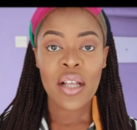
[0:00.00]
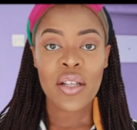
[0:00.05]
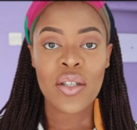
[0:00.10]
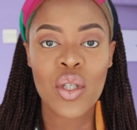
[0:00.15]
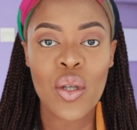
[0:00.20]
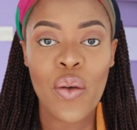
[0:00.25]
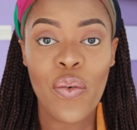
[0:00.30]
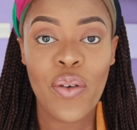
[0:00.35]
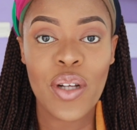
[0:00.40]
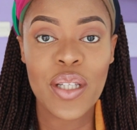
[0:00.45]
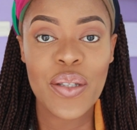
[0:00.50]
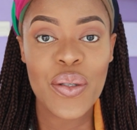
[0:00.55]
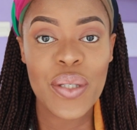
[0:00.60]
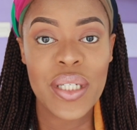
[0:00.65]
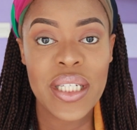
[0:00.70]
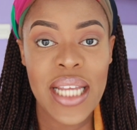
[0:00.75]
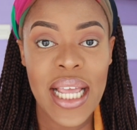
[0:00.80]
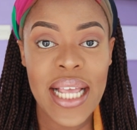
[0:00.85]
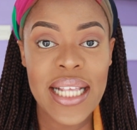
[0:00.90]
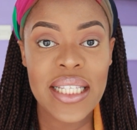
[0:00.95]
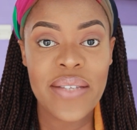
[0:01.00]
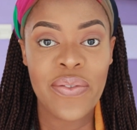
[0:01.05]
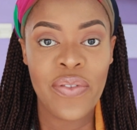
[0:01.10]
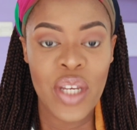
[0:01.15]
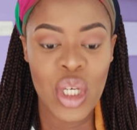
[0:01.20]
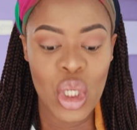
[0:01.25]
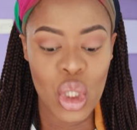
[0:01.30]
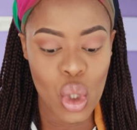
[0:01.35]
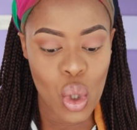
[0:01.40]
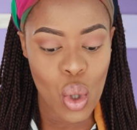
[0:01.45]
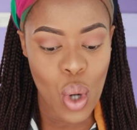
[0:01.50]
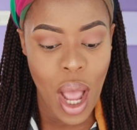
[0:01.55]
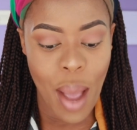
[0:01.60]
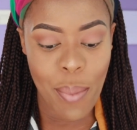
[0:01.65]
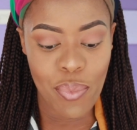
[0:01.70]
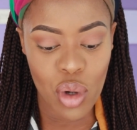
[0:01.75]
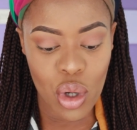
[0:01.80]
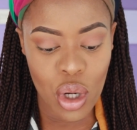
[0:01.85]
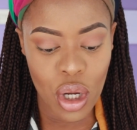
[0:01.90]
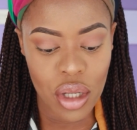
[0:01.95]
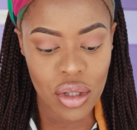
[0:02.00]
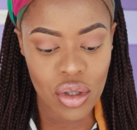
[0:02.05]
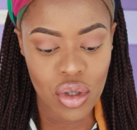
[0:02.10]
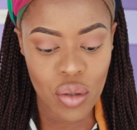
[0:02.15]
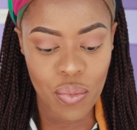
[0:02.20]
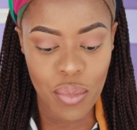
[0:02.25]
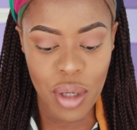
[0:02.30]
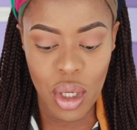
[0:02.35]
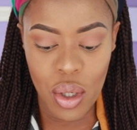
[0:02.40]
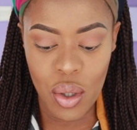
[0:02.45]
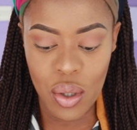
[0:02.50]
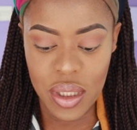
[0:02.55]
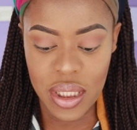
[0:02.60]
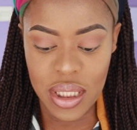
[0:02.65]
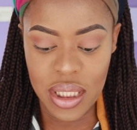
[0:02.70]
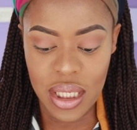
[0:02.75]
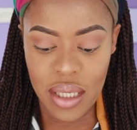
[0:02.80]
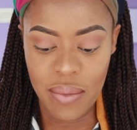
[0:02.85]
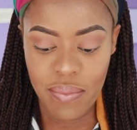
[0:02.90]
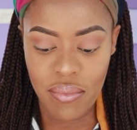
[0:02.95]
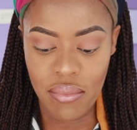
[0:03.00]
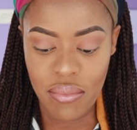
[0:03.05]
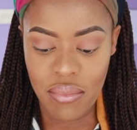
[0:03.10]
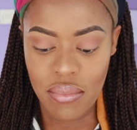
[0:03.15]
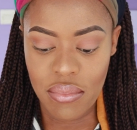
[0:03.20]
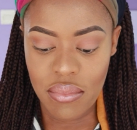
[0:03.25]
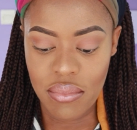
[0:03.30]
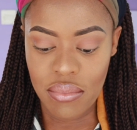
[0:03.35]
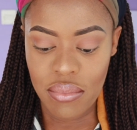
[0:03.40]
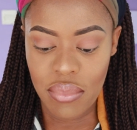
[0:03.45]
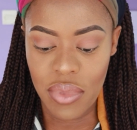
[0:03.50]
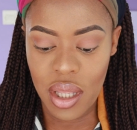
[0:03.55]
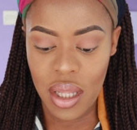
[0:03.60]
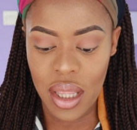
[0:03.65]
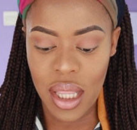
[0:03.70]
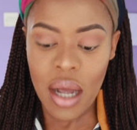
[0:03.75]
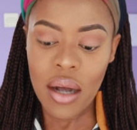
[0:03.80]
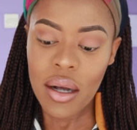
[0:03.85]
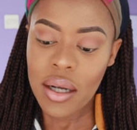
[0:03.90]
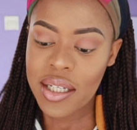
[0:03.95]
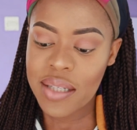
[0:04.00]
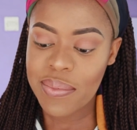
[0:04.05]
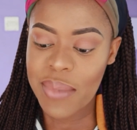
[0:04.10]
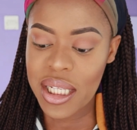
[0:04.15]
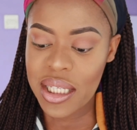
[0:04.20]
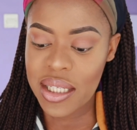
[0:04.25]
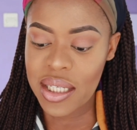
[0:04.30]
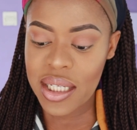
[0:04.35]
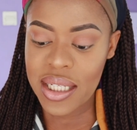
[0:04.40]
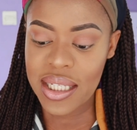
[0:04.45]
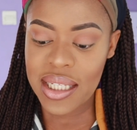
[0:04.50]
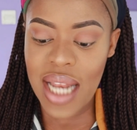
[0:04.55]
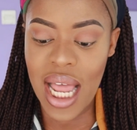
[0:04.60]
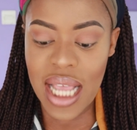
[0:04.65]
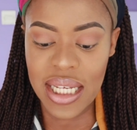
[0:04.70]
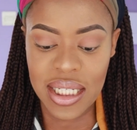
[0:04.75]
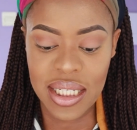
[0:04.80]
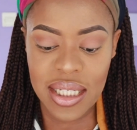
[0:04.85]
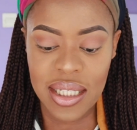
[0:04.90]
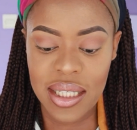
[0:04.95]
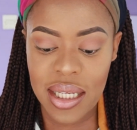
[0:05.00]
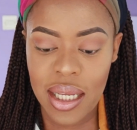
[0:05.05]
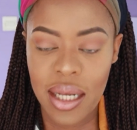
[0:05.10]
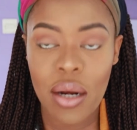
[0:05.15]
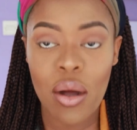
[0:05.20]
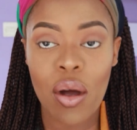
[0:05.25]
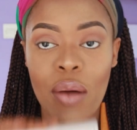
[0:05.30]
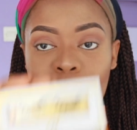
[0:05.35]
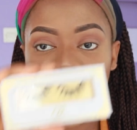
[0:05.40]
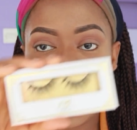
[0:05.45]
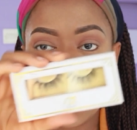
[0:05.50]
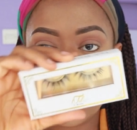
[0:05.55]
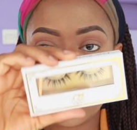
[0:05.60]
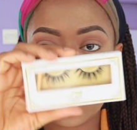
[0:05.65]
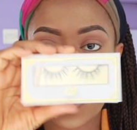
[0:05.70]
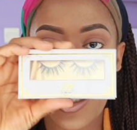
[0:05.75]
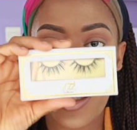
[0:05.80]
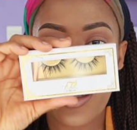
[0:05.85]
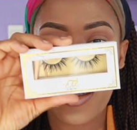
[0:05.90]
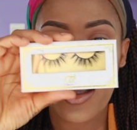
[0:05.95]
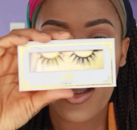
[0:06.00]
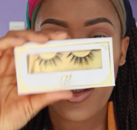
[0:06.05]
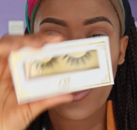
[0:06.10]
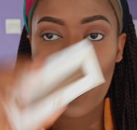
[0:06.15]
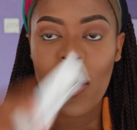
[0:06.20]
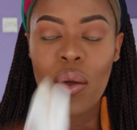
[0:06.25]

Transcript: So for today's video, I'm going to be using the Nelo Cosmetics lashes in Omalicha,